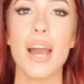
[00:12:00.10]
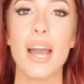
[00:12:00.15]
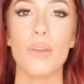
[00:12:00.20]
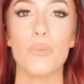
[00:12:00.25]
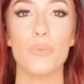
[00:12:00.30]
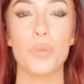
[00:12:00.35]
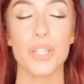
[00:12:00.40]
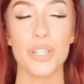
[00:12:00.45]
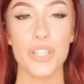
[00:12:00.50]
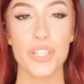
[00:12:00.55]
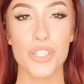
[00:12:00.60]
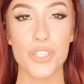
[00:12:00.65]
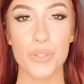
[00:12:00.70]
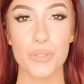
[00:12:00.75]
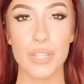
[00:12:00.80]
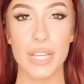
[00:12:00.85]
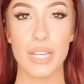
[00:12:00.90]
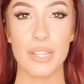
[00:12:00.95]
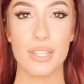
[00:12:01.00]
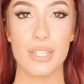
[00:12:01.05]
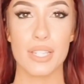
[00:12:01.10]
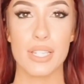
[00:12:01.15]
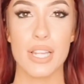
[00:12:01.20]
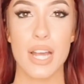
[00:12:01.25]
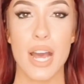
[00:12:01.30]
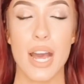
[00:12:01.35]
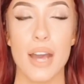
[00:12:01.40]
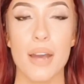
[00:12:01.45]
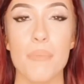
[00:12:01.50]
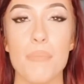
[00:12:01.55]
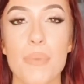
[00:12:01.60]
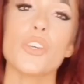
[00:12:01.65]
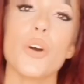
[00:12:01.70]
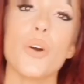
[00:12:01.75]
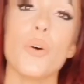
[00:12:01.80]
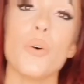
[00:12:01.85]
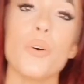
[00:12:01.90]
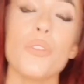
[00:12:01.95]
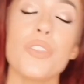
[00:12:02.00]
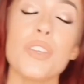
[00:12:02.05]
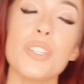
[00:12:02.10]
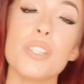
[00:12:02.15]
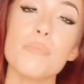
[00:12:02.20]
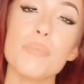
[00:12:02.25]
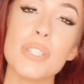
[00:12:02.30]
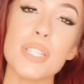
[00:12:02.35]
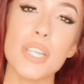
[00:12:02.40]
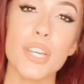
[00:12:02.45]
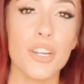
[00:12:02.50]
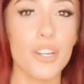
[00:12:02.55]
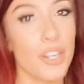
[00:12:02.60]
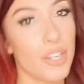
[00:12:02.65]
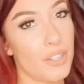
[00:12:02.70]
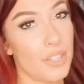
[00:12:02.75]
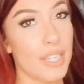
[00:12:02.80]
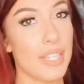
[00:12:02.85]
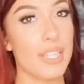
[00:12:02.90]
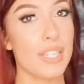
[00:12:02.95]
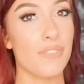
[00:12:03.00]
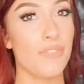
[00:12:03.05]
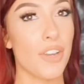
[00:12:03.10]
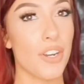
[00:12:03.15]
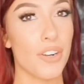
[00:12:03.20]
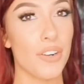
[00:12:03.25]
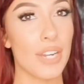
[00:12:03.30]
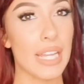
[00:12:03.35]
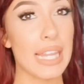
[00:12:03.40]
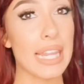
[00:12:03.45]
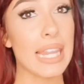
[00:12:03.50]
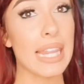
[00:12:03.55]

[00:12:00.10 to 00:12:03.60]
I really do like this top. So this material is very